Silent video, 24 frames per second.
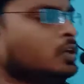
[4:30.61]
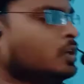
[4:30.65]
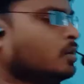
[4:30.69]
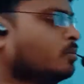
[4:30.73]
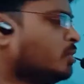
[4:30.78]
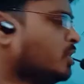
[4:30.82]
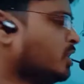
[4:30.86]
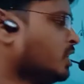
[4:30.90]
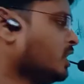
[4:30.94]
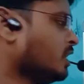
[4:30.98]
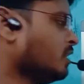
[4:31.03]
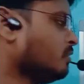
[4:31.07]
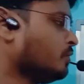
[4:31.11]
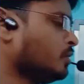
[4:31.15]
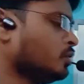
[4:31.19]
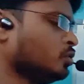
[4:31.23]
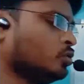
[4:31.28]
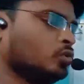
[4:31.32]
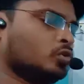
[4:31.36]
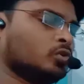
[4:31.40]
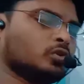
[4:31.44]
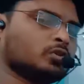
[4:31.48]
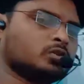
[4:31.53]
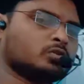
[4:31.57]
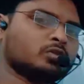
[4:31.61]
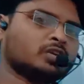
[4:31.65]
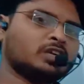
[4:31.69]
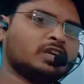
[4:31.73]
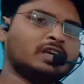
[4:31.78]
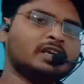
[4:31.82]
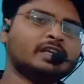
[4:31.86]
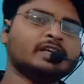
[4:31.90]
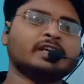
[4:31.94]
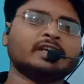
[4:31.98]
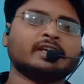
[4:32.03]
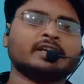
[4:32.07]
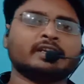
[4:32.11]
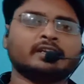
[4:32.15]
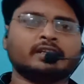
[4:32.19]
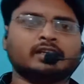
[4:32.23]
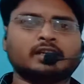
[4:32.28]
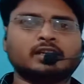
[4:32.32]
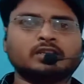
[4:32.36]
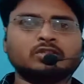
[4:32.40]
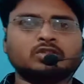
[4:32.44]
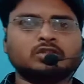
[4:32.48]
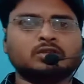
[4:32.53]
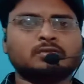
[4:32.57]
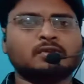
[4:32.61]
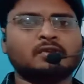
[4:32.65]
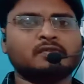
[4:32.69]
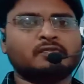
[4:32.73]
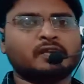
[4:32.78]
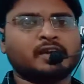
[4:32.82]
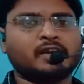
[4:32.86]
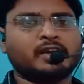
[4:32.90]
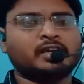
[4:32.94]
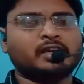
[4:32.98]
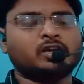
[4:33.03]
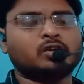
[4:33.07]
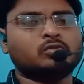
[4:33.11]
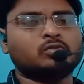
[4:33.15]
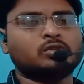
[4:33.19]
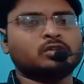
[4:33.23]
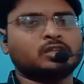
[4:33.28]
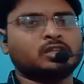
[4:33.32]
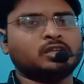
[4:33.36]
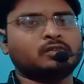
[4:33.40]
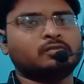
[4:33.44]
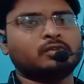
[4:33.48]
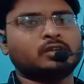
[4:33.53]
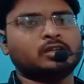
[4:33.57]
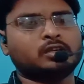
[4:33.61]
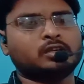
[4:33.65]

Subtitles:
But if you go to hilly areas, you will find out they